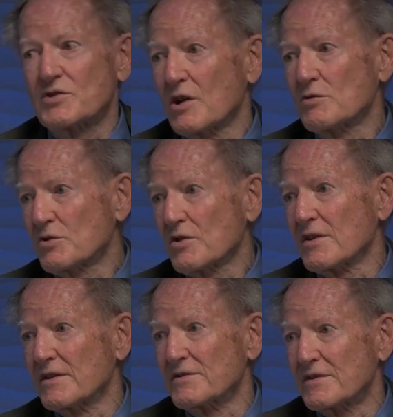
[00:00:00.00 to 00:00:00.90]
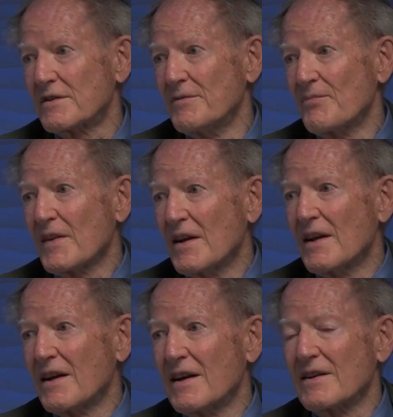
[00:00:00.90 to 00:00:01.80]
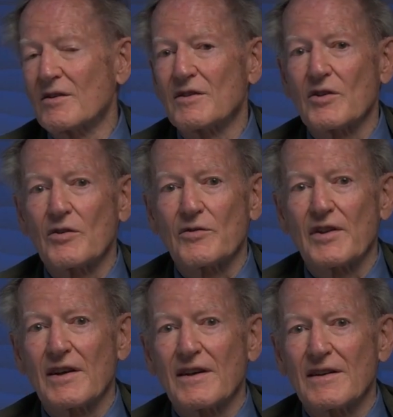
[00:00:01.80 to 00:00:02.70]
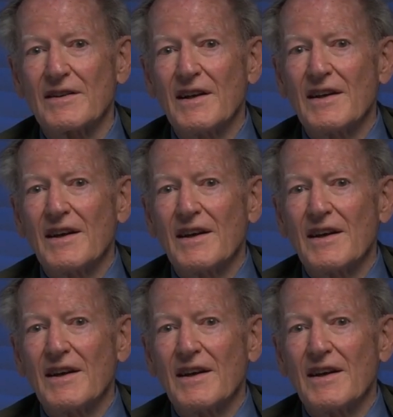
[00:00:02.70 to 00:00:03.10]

socialist. And although the